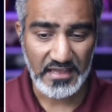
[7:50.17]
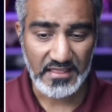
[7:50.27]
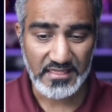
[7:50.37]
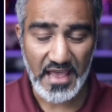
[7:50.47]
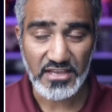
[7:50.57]

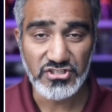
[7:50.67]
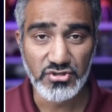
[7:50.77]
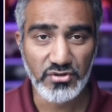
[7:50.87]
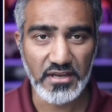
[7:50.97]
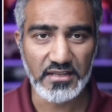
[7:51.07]
that
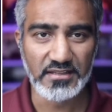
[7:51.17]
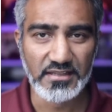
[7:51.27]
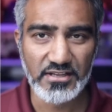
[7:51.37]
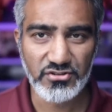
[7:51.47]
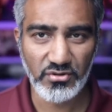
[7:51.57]
you can
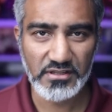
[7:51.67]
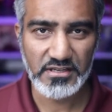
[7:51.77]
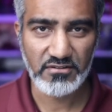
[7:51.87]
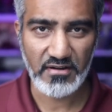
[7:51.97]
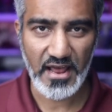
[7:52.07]
literally
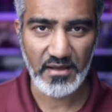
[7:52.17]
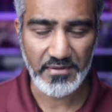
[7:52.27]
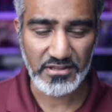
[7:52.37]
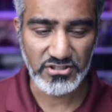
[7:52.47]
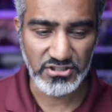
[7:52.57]
grab
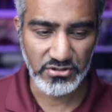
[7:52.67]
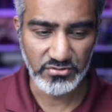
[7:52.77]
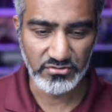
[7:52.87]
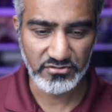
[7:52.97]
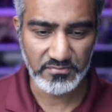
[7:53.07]
and
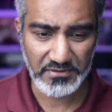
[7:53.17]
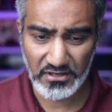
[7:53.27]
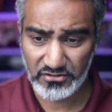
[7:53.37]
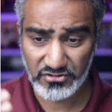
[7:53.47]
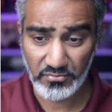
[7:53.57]
use,
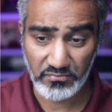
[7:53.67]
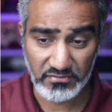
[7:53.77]
because you're,